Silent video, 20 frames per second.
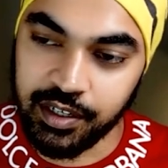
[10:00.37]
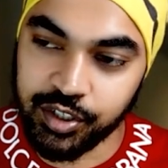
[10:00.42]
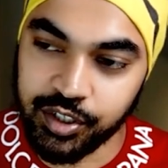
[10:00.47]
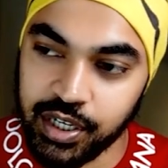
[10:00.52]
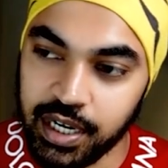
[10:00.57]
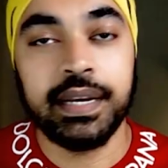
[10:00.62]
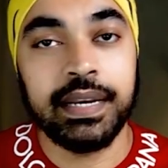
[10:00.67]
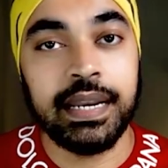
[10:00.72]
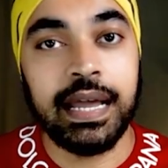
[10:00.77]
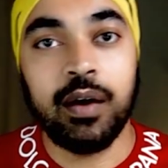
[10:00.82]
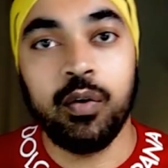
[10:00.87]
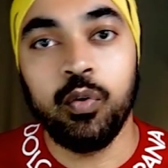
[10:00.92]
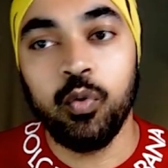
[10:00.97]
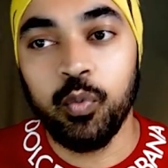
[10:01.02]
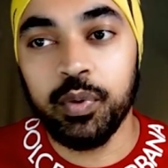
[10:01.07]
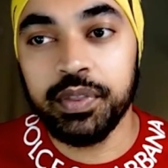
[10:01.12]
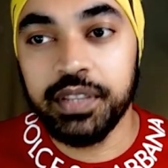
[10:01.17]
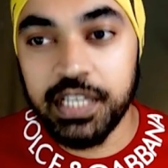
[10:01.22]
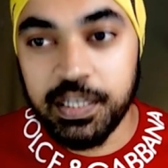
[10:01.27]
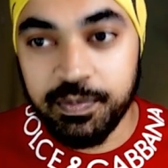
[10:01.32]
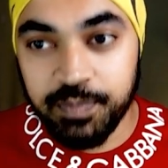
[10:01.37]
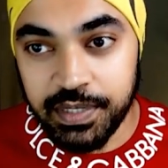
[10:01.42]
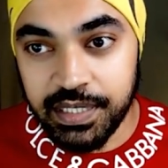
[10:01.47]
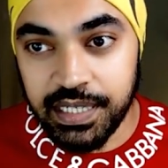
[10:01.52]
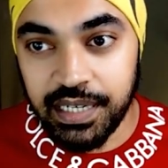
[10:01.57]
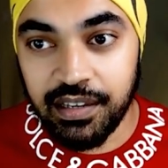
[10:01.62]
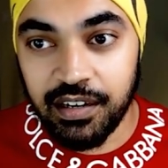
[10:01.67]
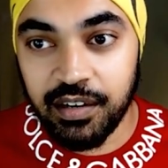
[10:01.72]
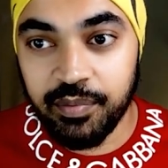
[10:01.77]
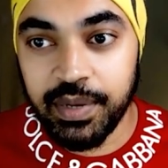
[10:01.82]
chart. Now, with this
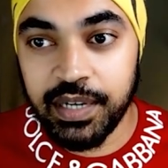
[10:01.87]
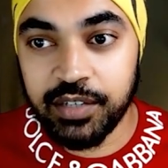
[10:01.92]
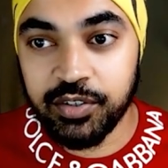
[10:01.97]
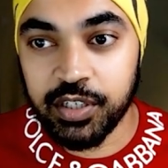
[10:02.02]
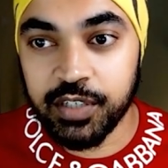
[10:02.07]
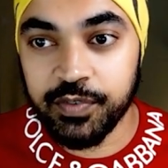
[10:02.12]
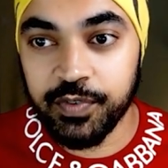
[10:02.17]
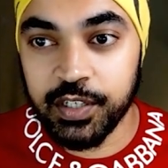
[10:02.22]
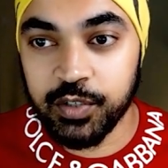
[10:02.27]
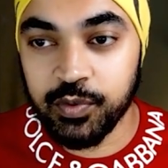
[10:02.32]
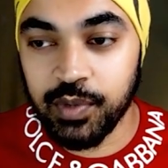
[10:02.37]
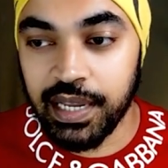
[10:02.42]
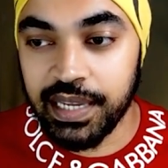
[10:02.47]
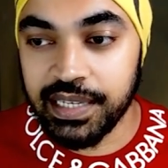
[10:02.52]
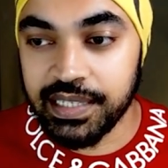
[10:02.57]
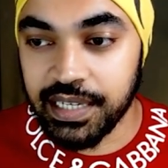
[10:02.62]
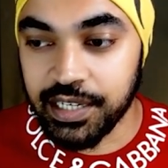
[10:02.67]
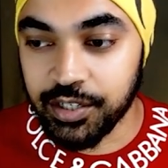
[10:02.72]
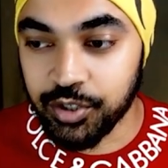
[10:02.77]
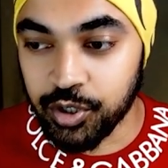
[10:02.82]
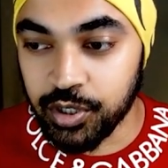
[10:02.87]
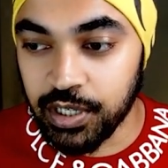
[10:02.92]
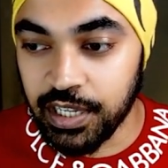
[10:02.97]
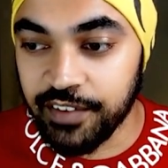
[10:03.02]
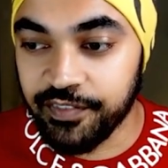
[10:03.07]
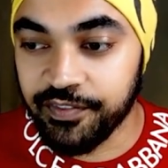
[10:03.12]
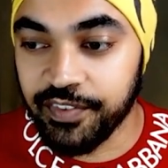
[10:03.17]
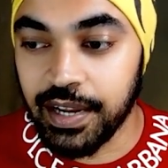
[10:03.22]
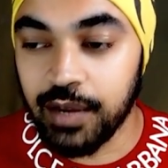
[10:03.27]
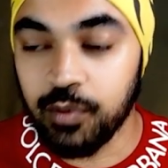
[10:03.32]
particular matrix visualization,
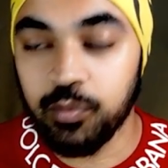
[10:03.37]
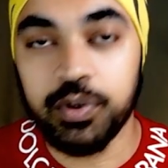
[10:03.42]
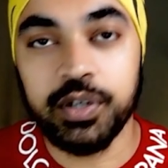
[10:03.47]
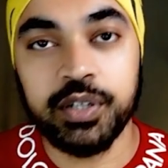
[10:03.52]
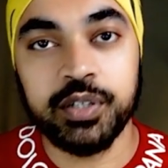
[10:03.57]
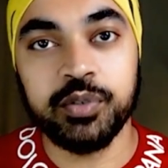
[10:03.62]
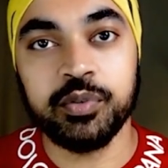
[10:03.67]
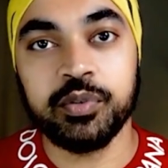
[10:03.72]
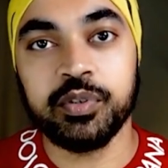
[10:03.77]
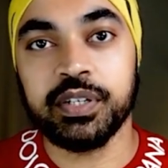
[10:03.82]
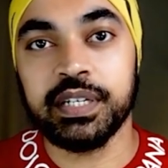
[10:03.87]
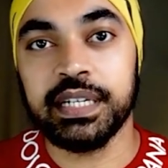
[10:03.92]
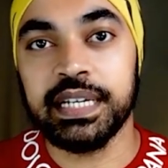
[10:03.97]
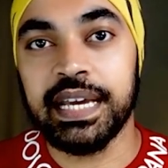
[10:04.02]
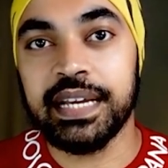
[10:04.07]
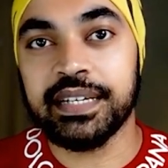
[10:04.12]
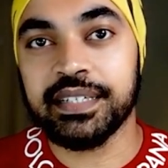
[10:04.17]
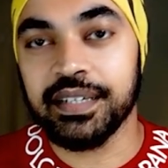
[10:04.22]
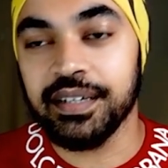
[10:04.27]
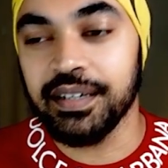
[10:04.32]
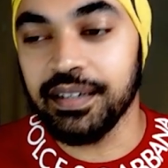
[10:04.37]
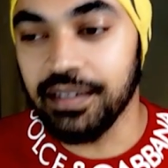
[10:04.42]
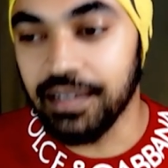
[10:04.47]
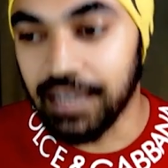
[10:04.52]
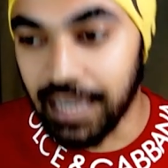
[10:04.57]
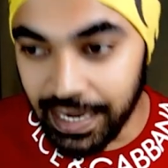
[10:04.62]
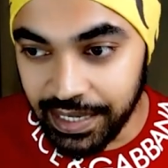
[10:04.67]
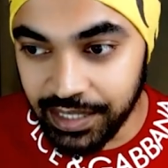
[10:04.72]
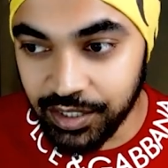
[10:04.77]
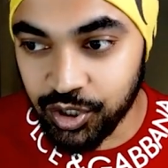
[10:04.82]
if I were to create a
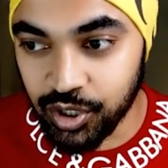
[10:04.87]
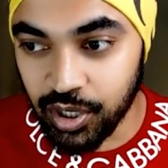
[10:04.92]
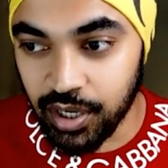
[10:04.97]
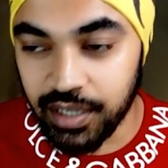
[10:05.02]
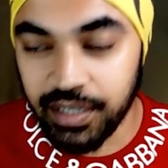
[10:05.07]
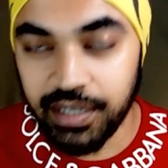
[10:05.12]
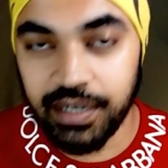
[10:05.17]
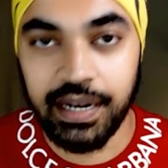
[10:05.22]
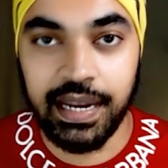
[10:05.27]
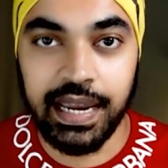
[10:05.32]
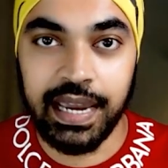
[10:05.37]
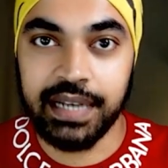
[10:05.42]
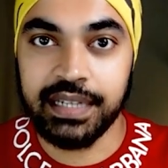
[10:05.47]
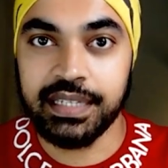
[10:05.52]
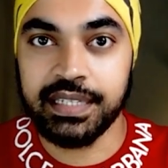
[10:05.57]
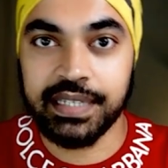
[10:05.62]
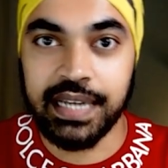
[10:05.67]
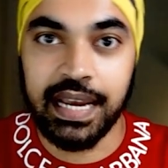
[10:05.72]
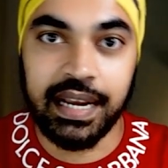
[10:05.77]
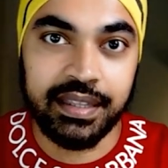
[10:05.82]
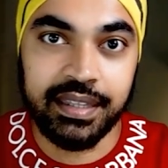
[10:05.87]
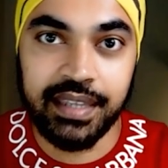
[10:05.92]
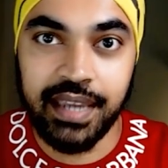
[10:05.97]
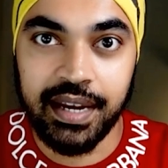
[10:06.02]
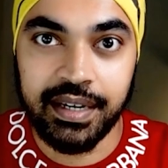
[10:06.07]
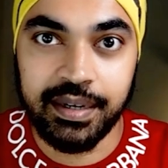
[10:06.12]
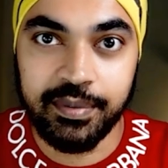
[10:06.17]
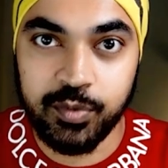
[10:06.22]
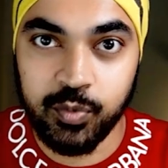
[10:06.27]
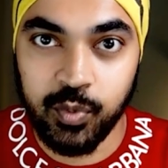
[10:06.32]
line chart and stack the
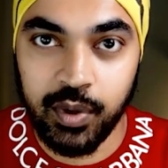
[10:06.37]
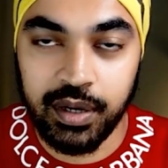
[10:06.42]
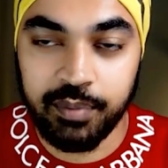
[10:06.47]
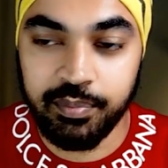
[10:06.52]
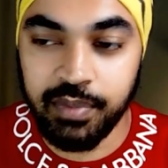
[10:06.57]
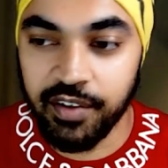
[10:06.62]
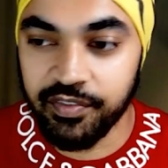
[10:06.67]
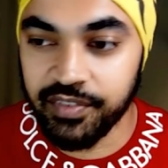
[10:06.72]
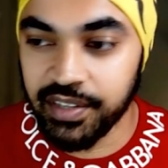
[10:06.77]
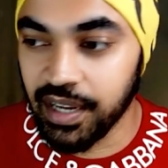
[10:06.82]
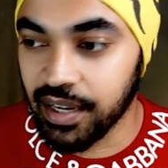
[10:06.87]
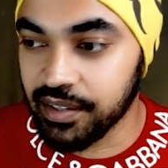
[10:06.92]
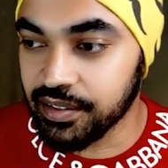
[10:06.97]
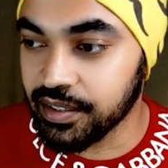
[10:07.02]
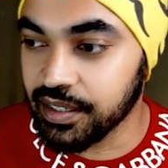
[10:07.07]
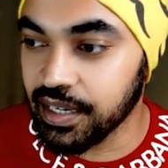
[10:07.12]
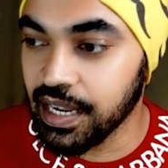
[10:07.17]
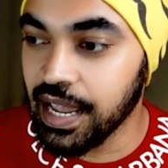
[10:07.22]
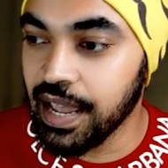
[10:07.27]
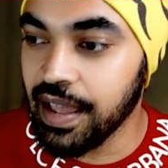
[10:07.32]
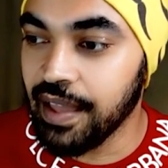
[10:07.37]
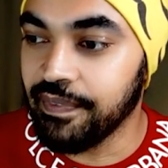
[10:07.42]
items one above the other,